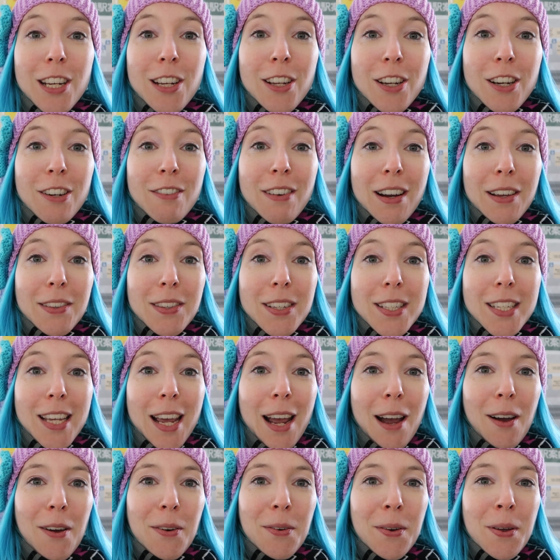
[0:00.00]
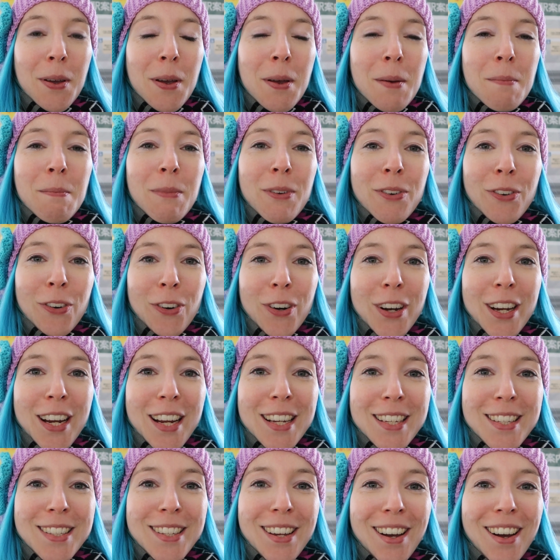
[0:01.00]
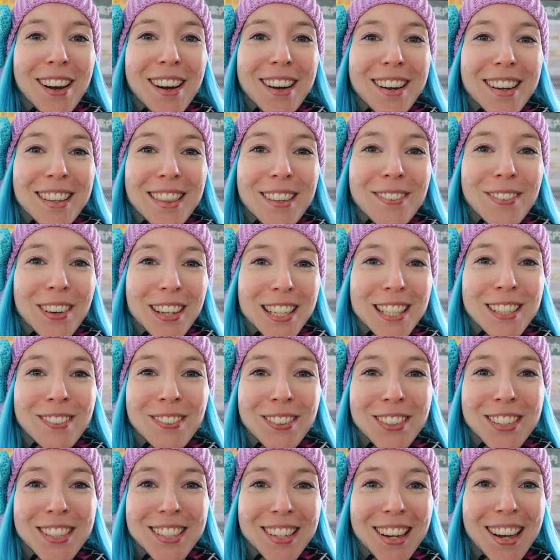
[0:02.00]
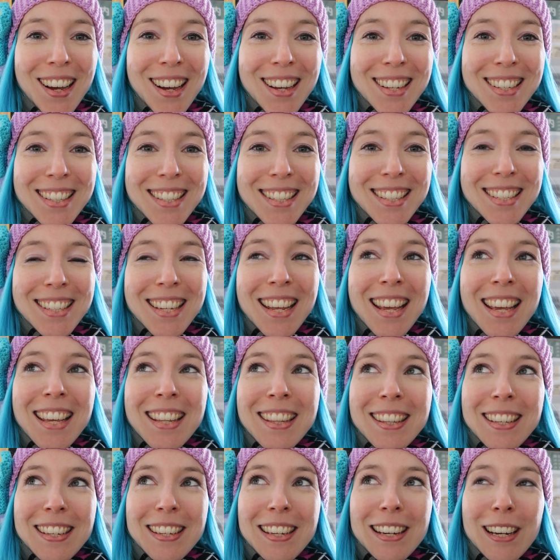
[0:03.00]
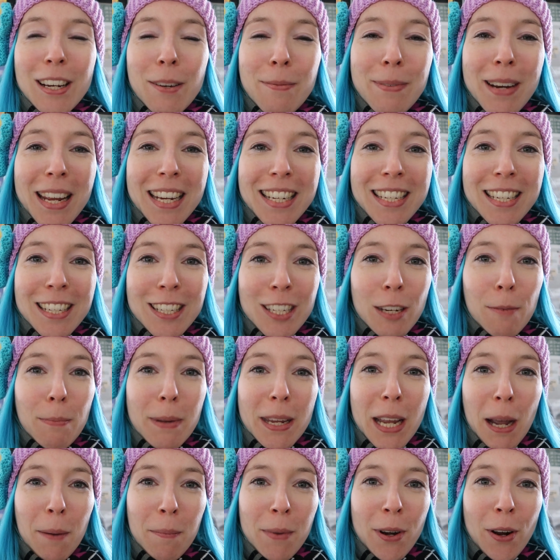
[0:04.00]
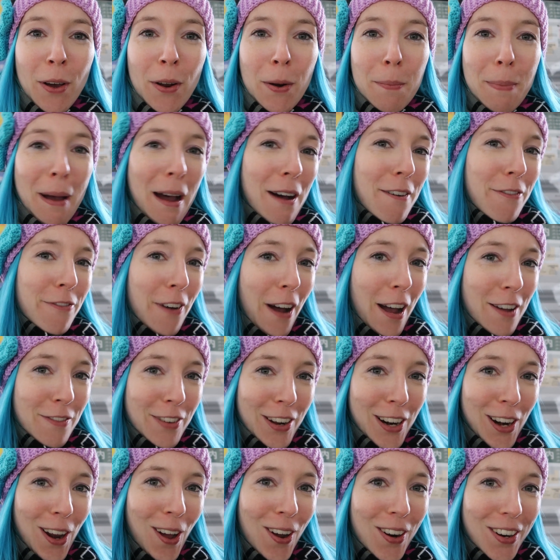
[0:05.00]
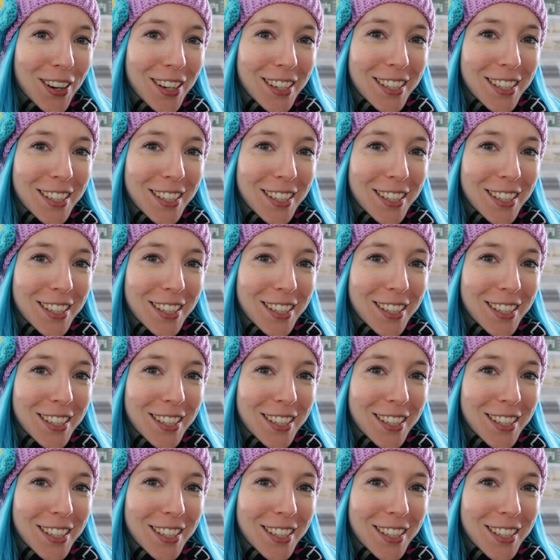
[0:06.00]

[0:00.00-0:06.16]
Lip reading: to look around the town before it gets dark and the festival starts. The illuminations should be coming on about 5 o'clock.